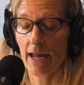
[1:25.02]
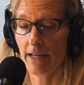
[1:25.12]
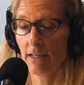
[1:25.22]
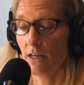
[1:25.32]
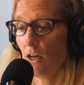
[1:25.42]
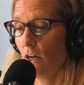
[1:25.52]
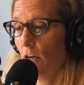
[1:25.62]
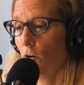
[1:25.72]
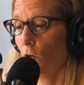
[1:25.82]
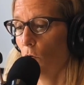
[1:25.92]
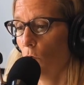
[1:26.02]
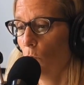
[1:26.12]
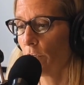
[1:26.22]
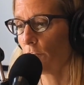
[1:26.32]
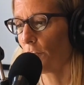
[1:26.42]
And
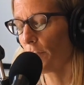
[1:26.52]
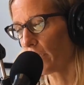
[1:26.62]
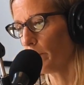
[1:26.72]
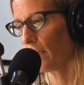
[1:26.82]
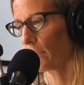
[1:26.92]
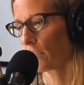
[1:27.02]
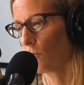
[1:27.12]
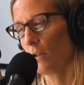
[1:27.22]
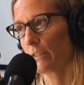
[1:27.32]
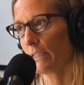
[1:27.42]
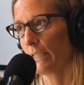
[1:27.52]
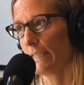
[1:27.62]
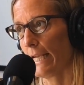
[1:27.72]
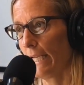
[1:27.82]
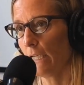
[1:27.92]
when you think about inequality
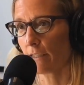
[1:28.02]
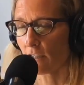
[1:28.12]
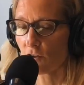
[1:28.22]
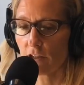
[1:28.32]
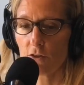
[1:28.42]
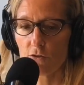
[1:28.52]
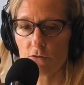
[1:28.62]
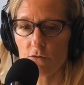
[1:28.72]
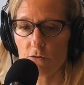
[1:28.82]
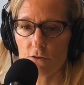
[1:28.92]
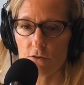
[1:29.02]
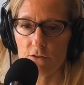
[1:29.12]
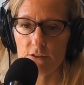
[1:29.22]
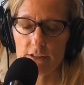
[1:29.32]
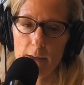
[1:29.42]
today, it's actually useful to sort
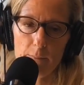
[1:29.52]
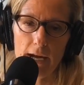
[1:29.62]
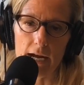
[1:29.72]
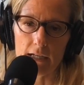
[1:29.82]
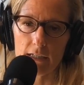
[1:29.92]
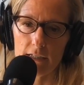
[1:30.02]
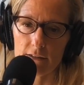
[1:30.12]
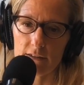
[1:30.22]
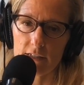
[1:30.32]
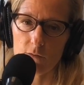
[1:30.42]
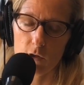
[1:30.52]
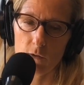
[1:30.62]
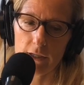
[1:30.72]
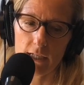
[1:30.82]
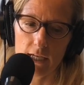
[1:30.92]
of step back and see
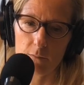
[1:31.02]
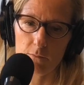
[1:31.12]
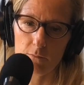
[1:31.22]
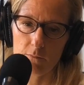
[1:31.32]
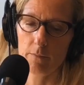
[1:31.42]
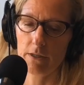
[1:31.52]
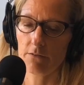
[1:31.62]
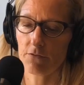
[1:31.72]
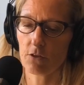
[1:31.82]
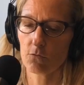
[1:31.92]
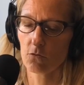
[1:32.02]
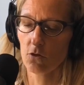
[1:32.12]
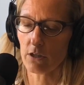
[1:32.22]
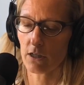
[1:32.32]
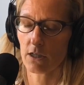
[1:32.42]
where we came from. And if you
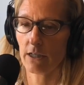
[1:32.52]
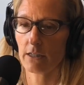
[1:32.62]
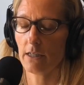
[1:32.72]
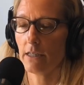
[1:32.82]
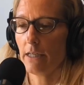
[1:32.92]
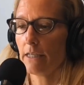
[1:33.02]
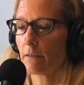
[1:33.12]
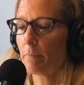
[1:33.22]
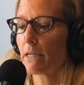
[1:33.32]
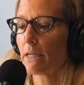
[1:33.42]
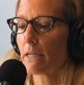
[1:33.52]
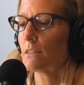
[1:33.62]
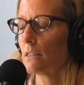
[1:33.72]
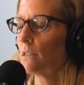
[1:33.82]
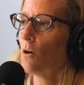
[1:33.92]
look, because
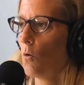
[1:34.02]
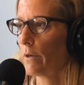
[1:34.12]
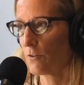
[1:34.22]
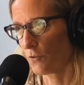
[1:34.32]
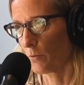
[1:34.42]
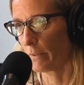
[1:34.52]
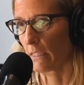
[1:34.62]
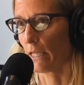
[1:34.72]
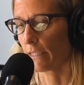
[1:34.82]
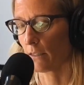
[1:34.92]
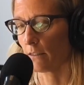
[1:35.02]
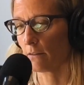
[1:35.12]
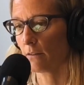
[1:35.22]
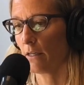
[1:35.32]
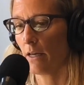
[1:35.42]
it didn't always used to be like
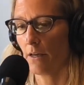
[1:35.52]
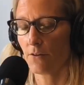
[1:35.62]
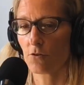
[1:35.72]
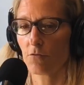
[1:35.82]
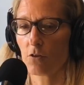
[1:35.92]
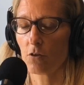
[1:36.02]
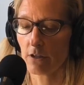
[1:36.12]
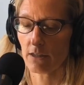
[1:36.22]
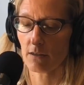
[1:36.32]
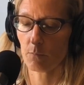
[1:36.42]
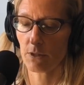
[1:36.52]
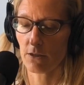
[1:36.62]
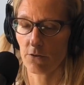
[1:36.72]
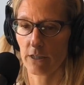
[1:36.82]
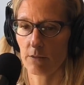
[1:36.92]
this. So if you look at the
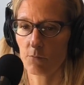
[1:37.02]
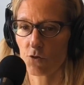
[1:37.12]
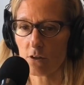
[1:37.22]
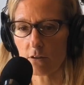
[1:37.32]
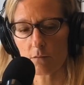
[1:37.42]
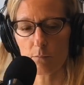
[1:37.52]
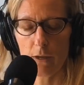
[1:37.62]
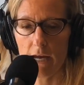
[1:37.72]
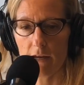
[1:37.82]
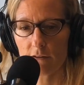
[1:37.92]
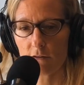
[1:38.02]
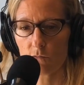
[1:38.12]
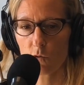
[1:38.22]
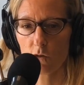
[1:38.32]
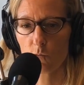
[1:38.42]
period just past
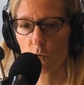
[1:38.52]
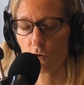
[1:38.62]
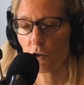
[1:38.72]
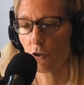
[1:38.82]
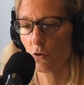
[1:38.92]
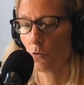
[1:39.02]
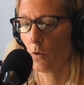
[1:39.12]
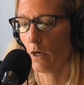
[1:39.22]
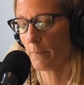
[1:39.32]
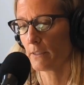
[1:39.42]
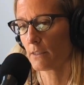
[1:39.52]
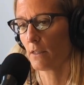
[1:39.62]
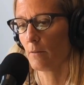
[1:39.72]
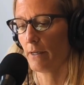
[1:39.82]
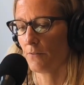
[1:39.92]
World War II up
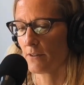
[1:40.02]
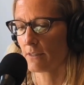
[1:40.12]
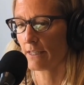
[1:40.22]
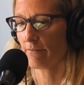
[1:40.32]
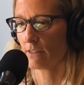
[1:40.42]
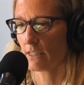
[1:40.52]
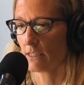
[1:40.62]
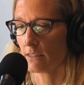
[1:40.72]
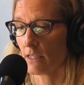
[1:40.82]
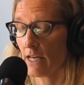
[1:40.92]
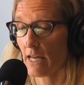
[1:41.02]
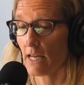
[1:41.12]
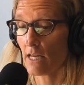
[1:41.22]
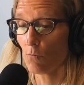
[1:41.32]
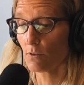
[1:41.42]
until about the 70s,
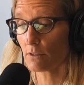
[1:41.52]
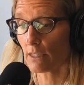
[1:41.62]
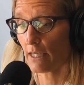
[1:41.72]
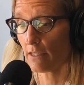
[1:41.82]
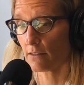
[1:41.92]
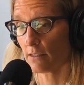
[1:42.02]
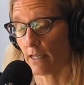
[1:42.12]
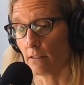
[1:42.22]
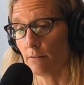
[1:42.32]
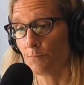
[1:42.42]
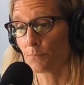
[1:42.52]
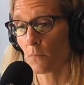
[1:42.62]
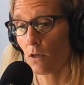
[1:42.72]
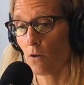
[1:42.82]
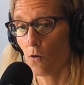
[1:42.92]
it was the case that
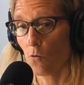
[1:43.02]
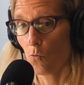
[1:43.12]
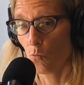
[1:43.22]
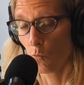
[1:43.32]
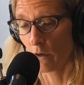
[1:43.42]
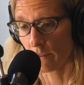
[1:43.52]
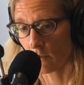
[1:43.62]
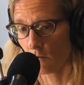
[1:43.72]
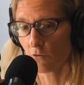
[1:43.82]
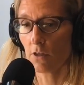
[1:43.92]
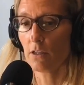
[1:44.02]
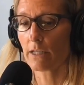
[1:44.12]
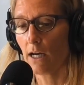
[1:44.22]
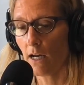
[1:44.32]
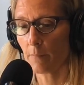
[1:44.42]
when the overall
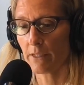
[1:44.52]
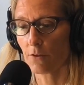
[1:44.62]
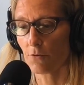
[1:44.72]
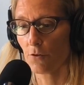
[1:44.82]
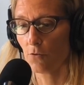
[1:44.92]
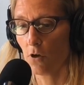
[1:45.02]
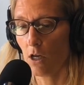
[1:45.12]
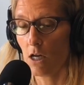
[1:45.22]
economy grew,